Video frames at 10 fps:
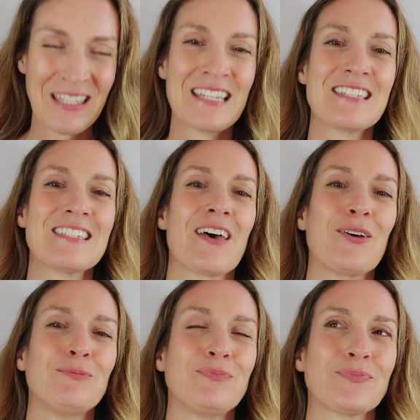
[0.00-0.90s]

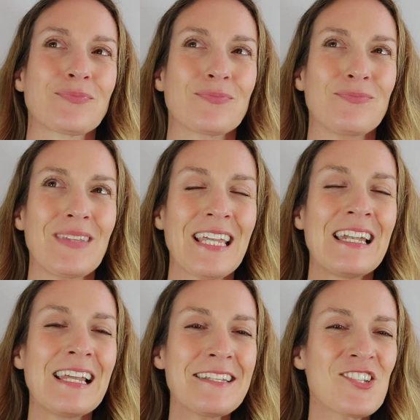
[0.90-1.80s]
So
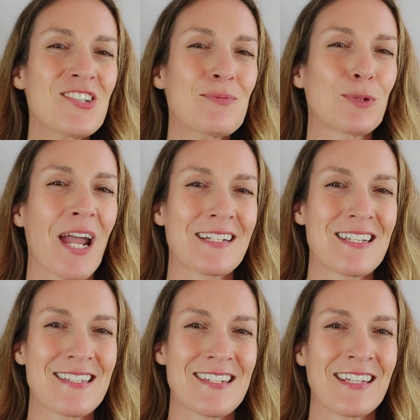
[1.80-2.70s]
let's just
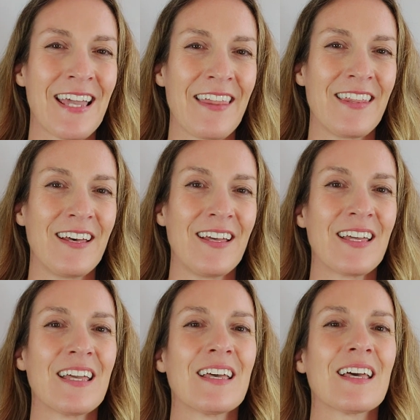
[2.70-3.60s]
practice together.
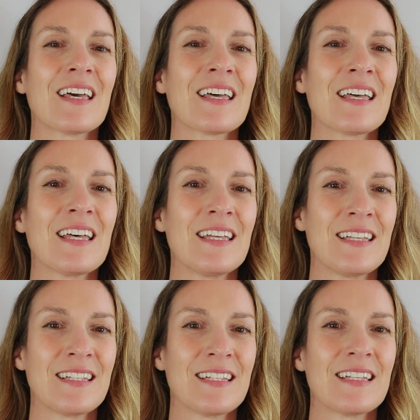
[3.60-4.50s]
R,
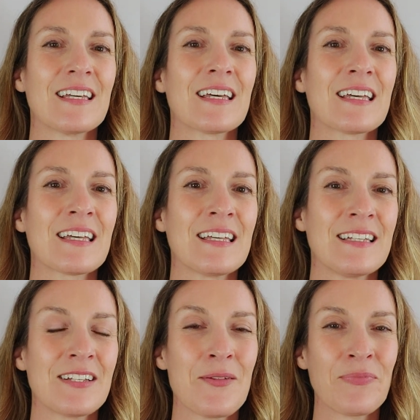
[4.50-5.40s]
R.
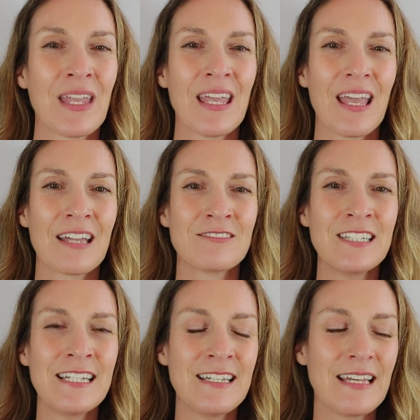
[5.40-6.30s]
And
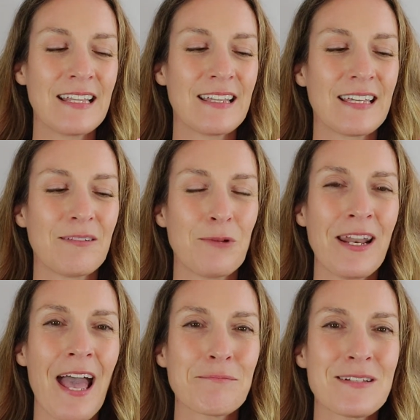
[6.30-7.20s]
really, what
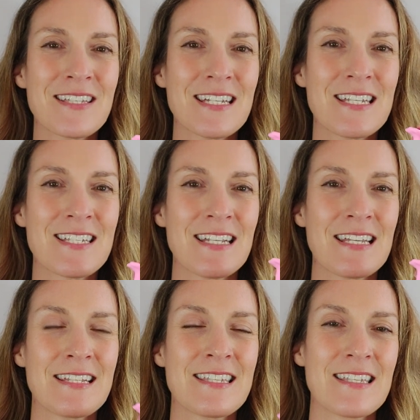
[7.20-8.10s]
happens is
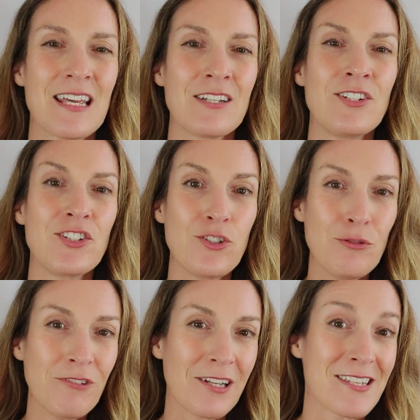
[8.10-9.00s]
it's an
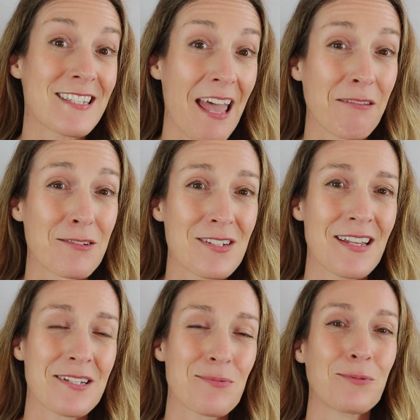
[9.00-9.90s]
uvular sound.
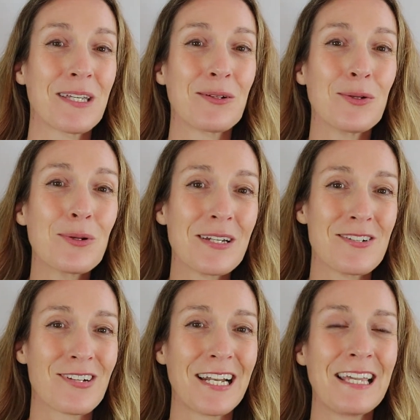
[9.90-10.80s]
That's what we call it,
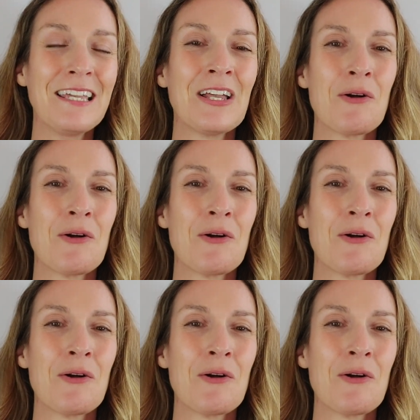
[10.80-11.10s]
really.